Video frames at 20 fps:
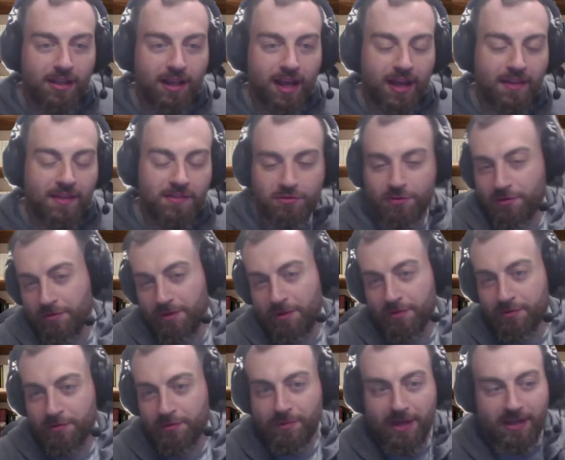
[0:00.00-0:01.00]
And that's what,
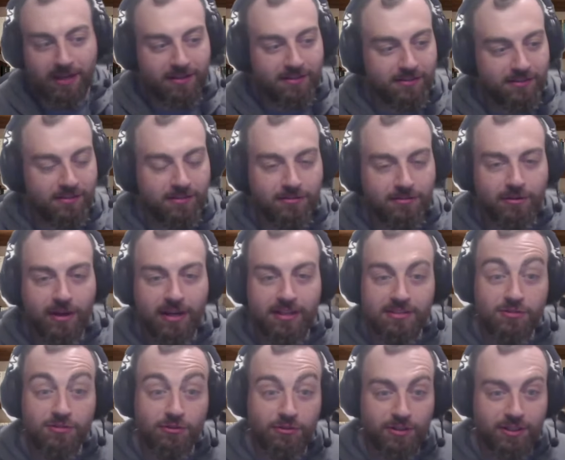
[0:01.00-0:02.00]
that's what makes great
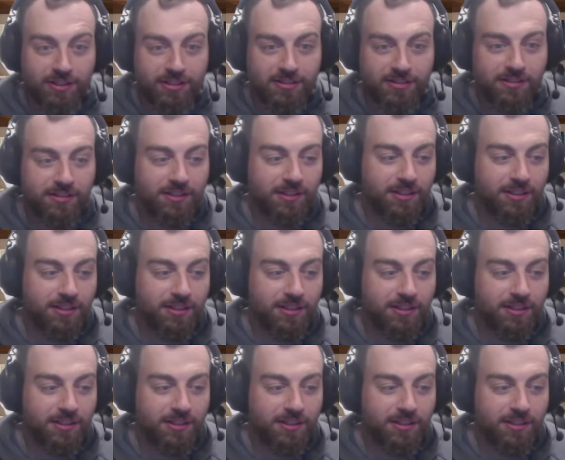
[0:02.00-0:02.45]
stories, you